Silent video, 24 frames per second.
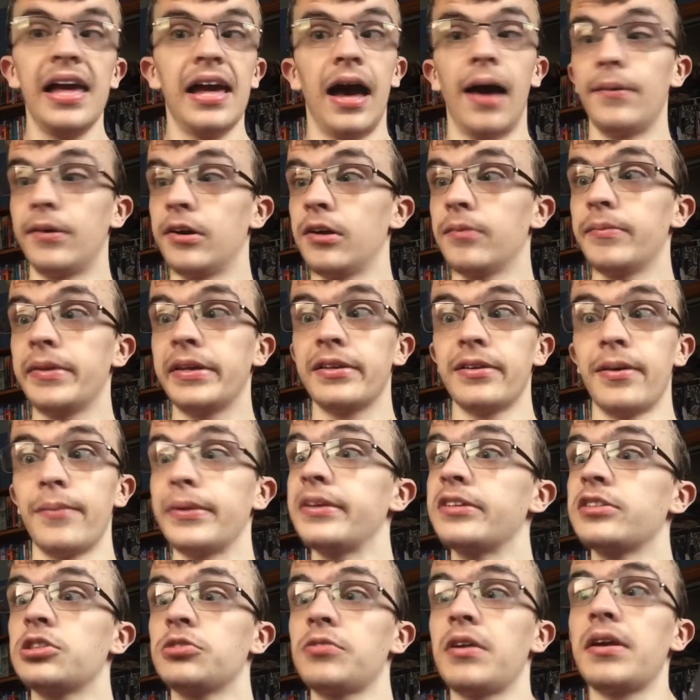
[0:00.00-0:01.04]
I'm gonna be, I'm gonna
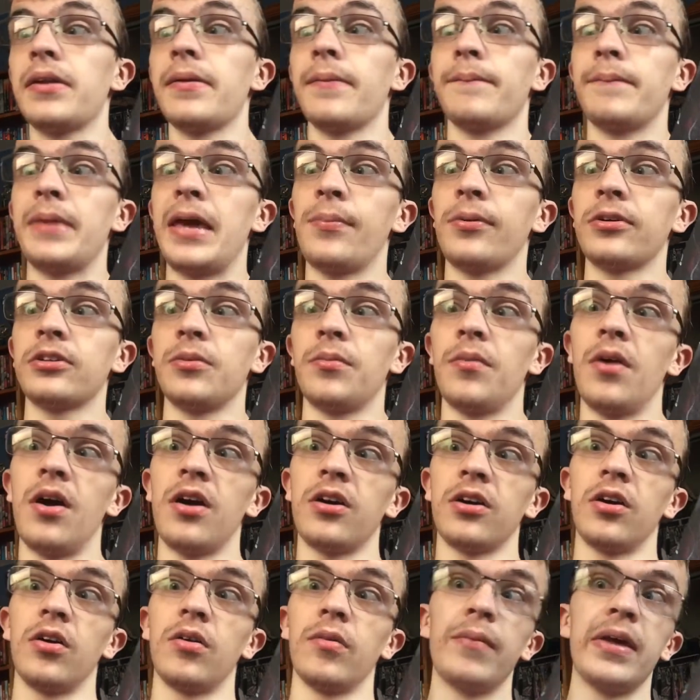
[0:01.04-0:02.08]
be shredding paper
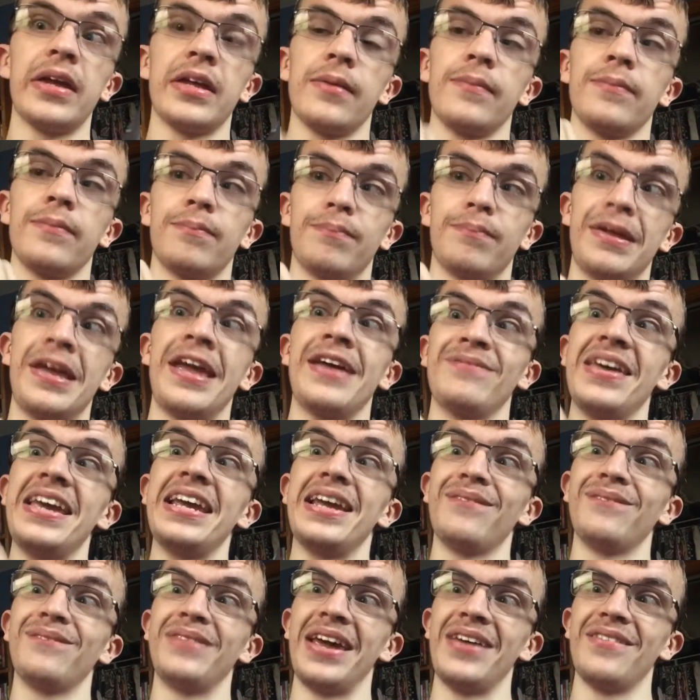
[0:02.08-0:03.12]
tomorrow. I'm making,
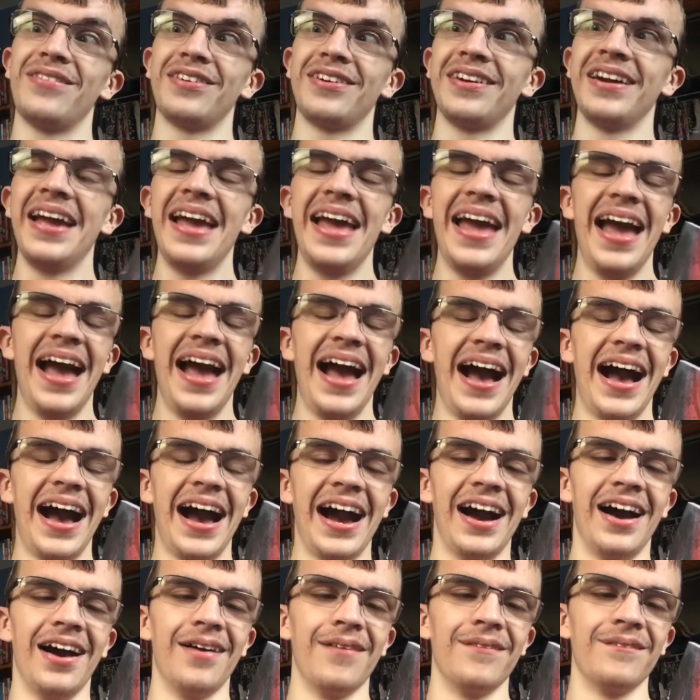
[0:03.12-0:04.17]
making paper.
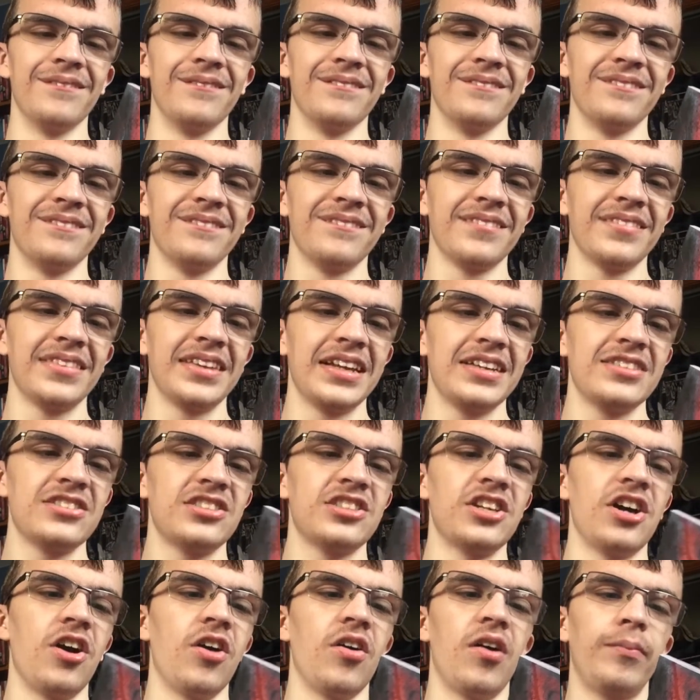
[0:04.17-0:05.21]
Um,
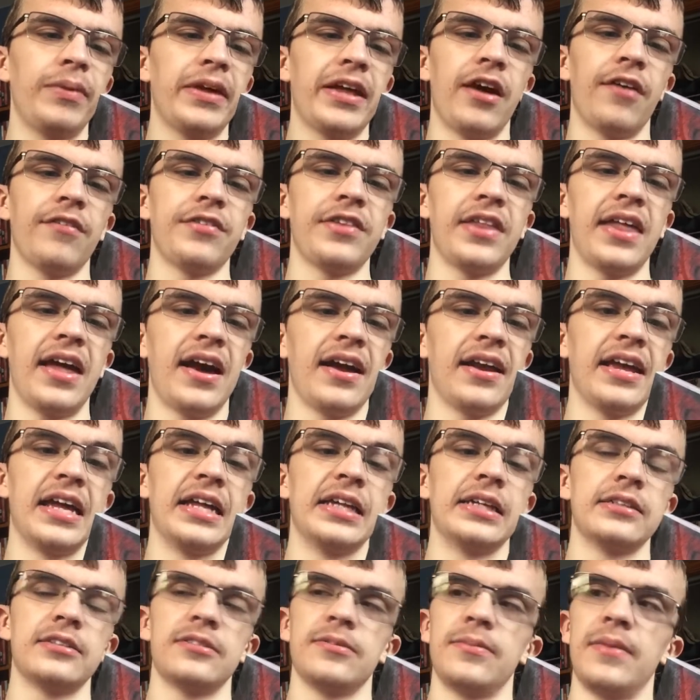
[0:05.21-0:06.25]
so I'll pay off that
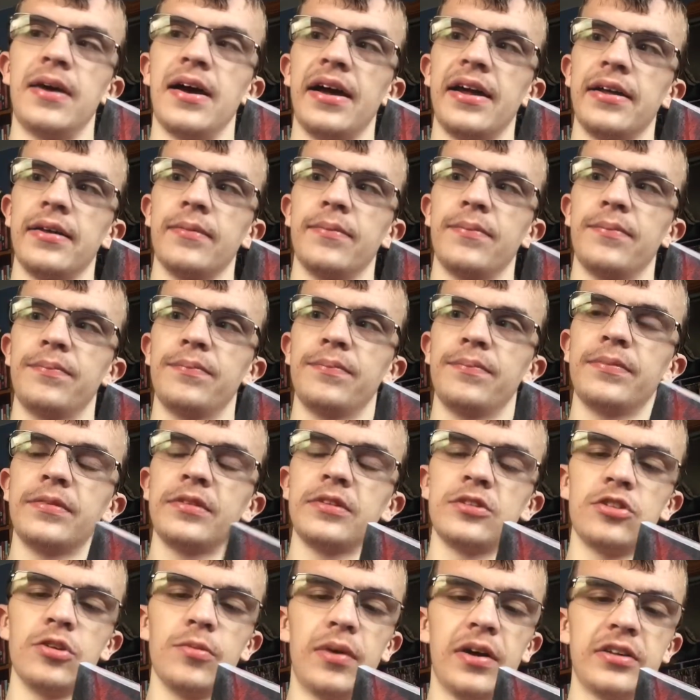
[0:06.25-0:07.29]
and my
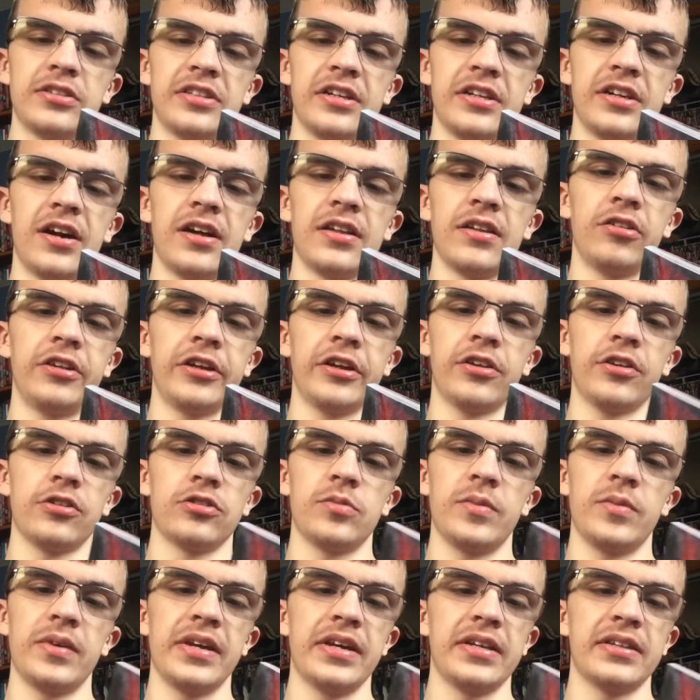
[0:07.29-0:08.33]
two bucks I got earlier this
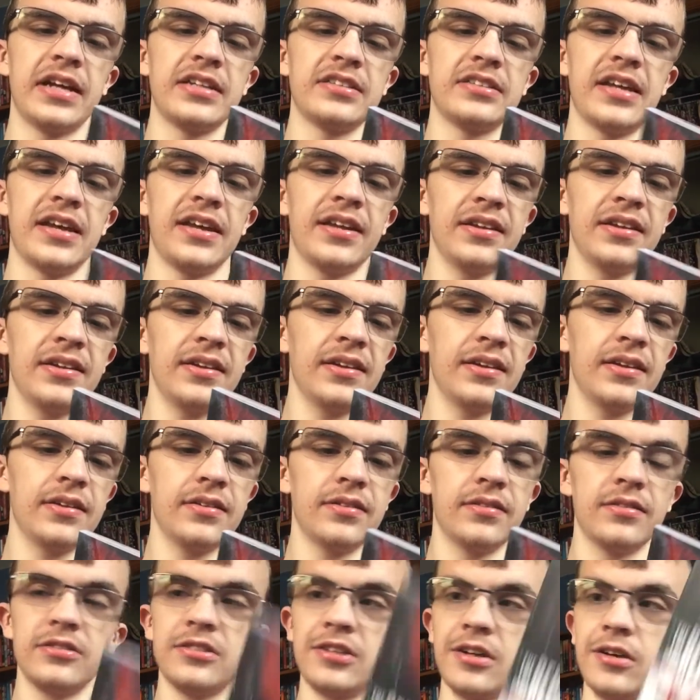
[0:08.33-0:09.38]
week. That debt.
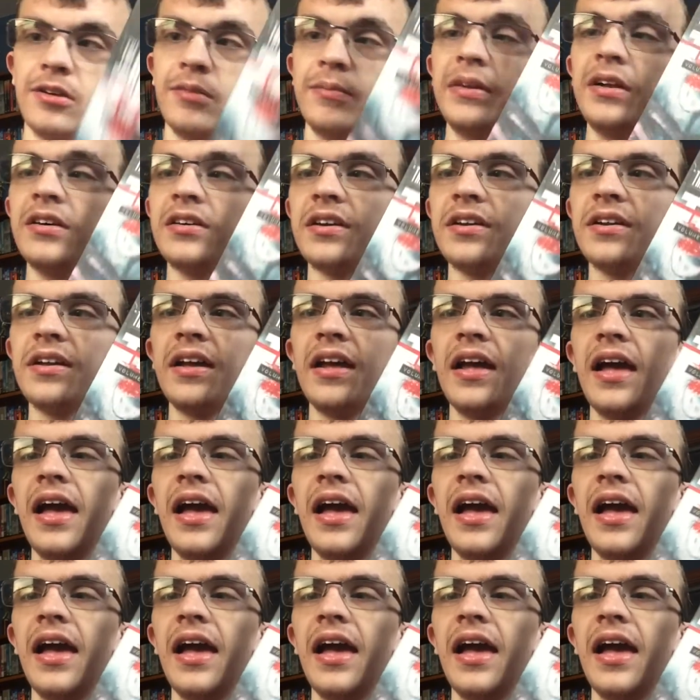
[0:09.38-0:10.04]
So all good.